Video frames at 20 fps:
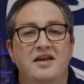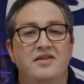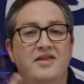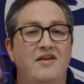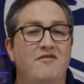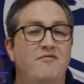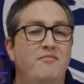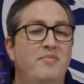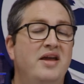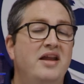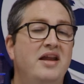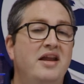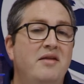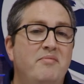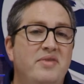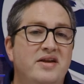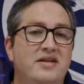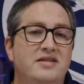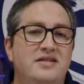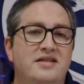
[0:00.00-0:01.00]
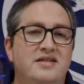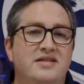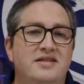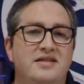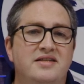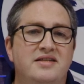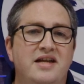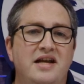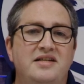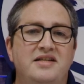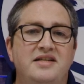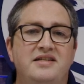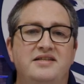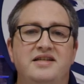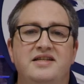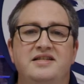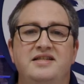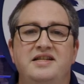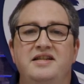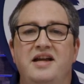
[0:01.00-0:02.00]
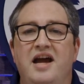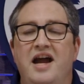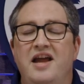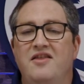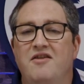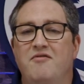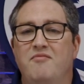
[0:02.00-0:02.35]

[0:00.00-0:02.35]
They've been in business since 1969.